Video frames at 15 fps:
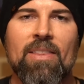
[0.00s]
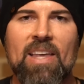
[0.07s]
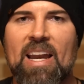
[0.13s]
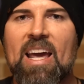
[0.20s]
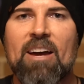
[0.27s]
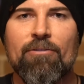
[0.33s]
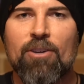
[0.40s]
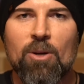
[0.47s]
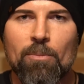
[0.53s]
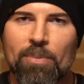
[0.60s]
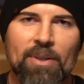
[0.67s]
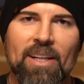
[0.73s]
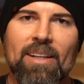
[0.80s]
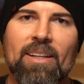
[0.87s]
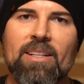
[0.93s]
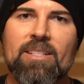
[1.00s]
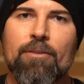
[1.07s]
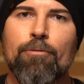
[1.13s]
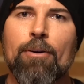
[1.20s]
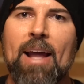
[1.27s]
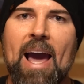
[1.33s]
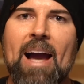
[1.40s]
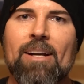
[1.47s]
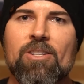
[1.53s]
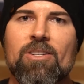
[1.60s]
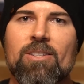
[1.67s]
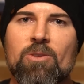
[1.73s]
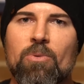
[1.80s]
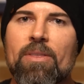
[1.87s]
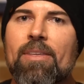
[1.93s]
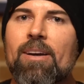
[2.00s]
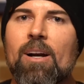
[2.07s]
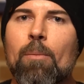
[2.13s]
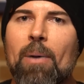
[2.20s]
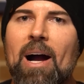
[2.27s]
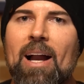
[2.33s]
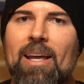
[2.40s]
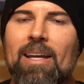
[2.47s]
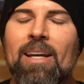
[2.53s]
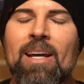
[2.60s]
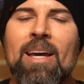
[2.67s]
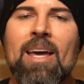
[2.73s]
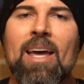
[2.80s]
that have completely different actions within our body.